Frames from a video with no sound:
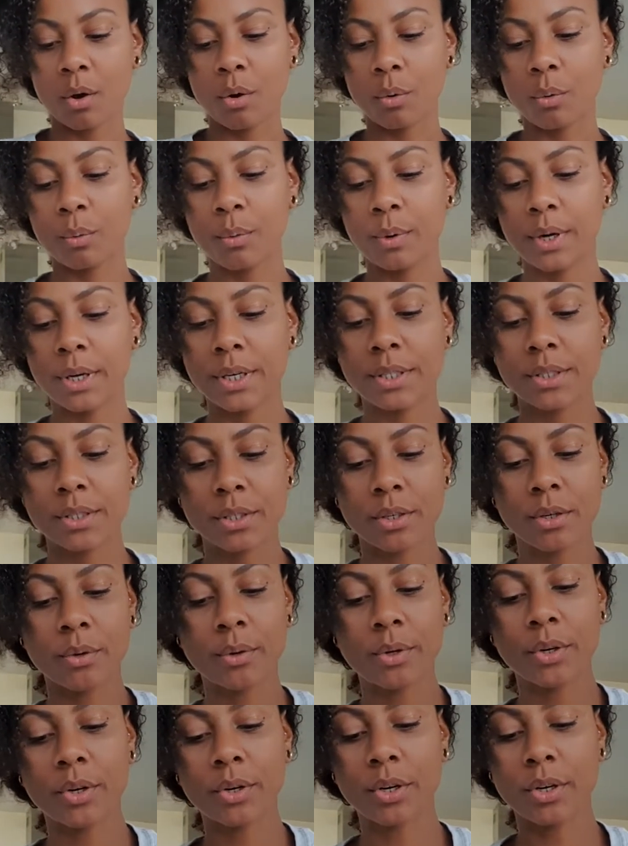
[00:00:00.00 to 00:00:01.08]
what is
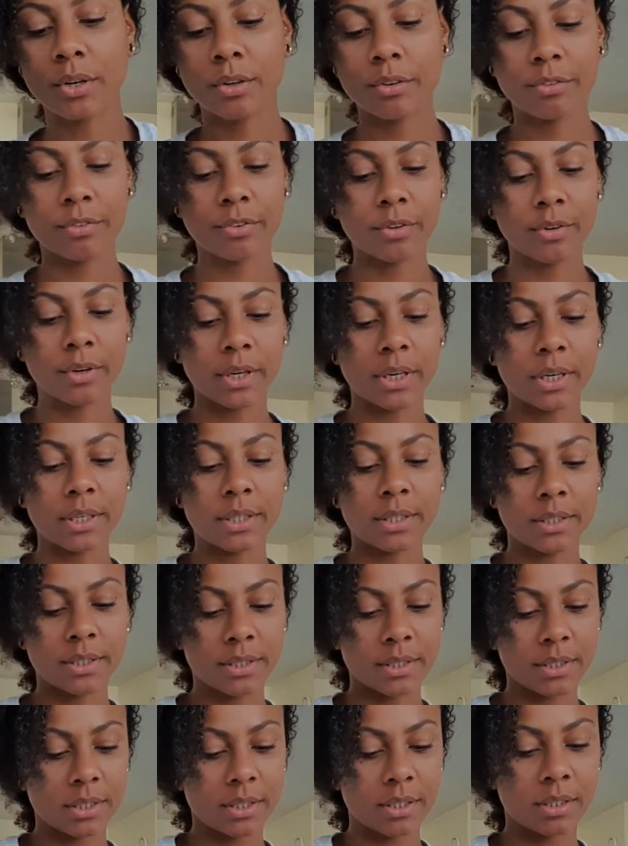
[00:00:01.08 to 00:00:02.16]
going on for
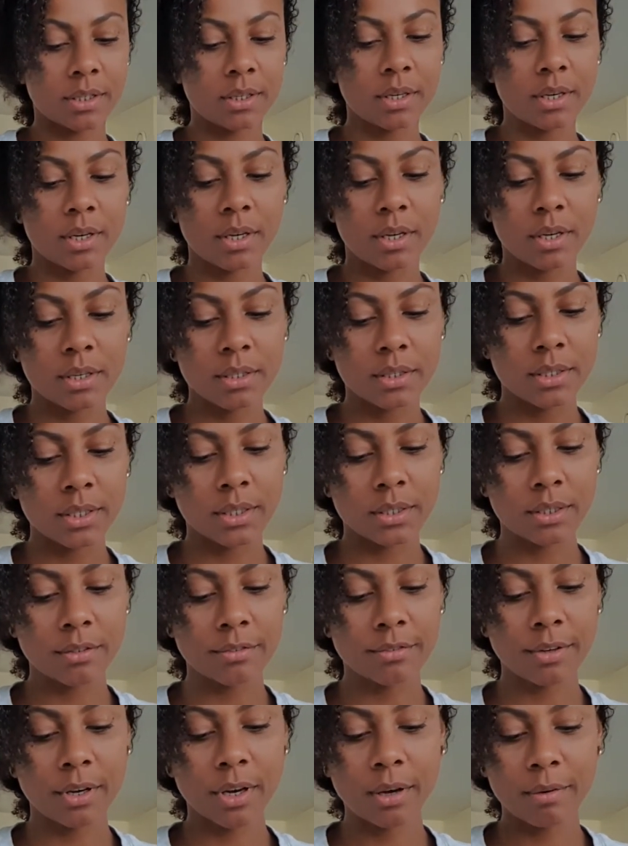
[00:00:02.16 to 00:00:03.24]
us. Six
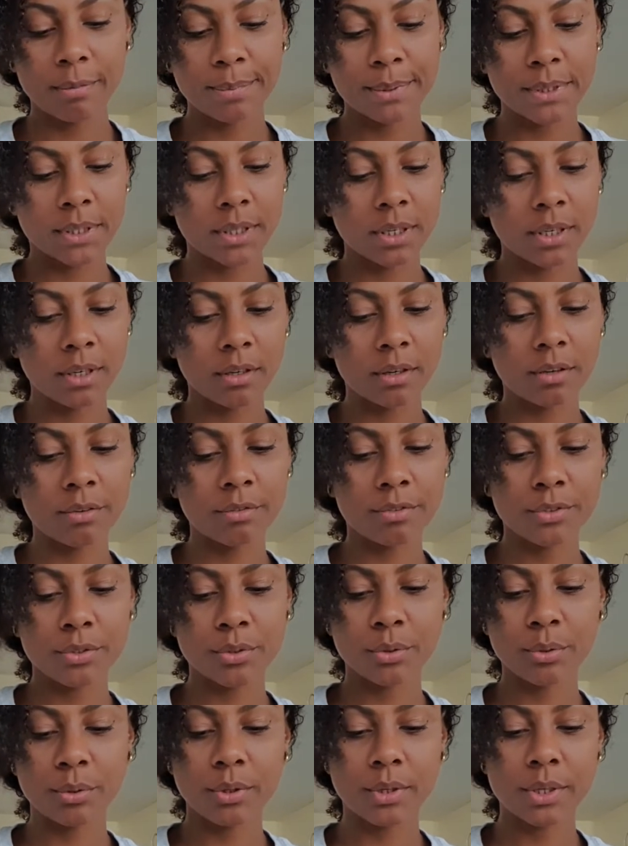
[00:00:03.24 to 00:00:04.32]
of Cups, King of
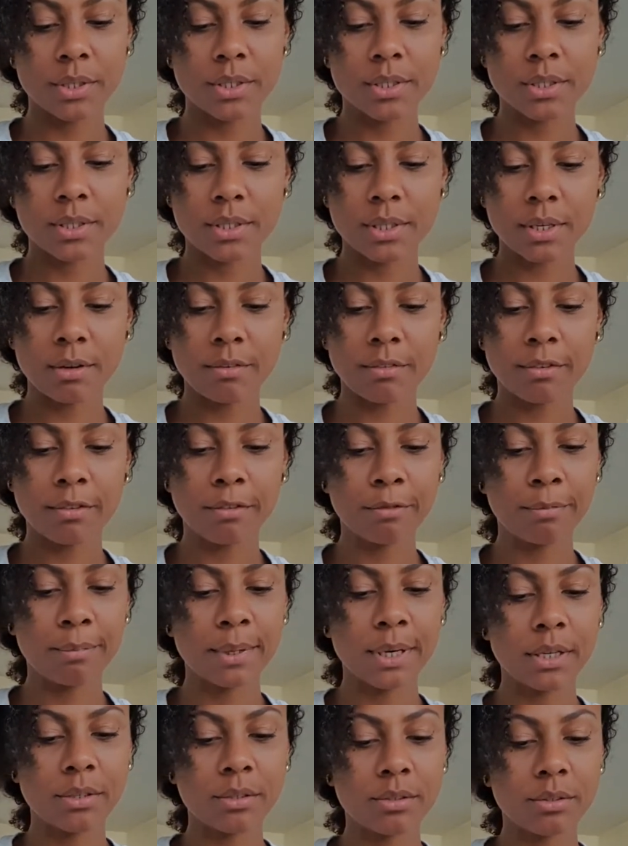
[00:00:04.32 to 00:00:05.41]
Swords, Seven of
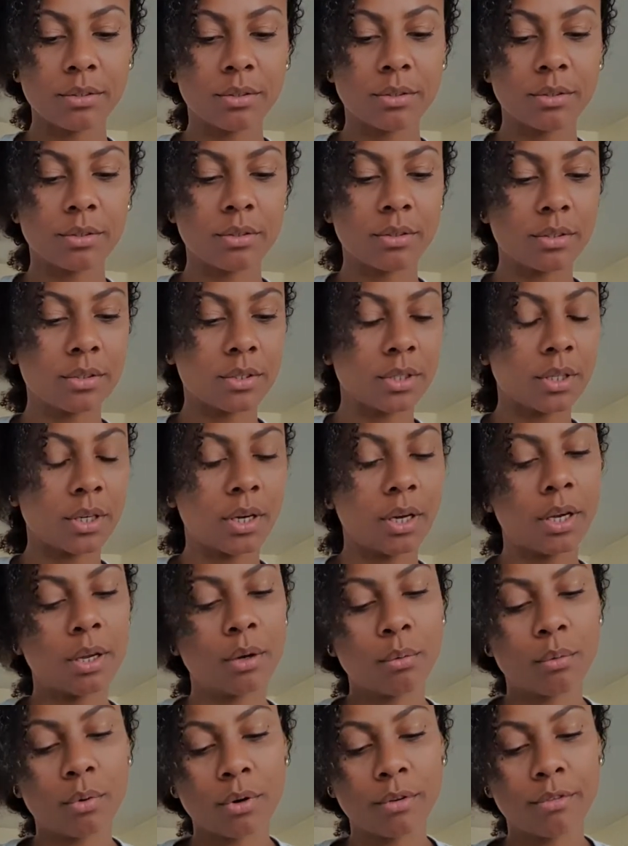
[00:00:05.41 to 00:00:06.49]
Pentacles
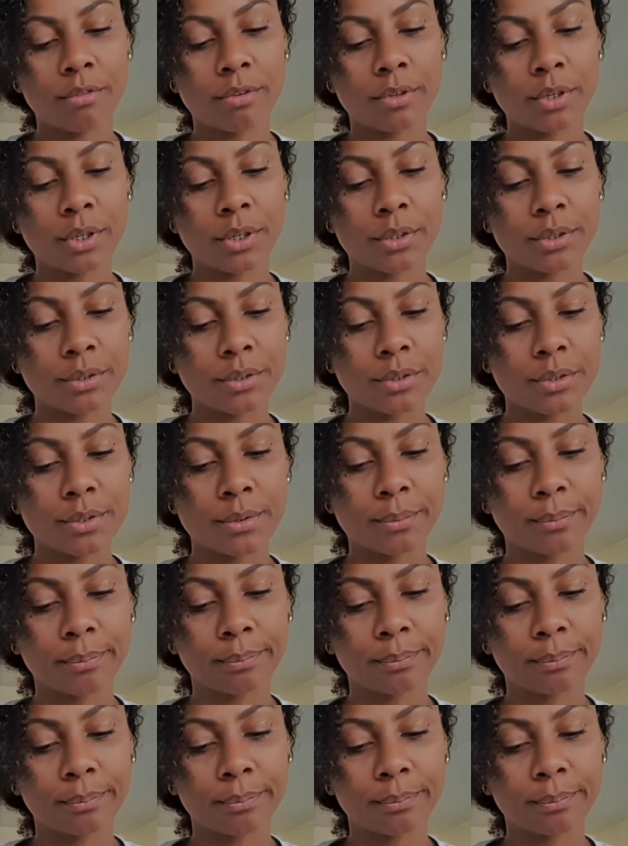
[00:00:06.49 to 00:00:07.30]
in reverse.